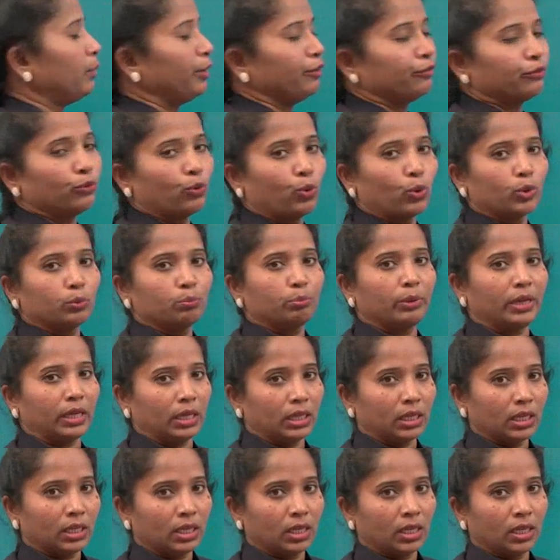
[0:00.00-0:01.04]
before
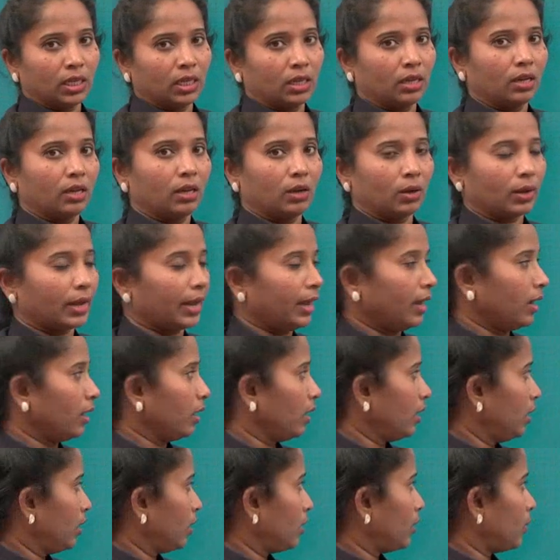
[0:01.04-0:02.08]
B. Okay.
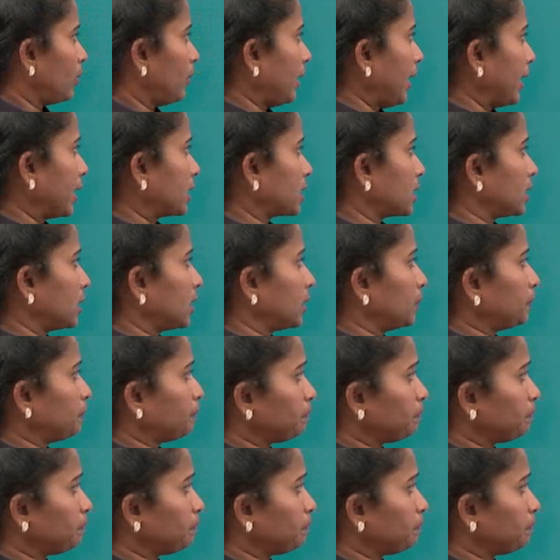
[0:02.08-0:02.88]
Now next,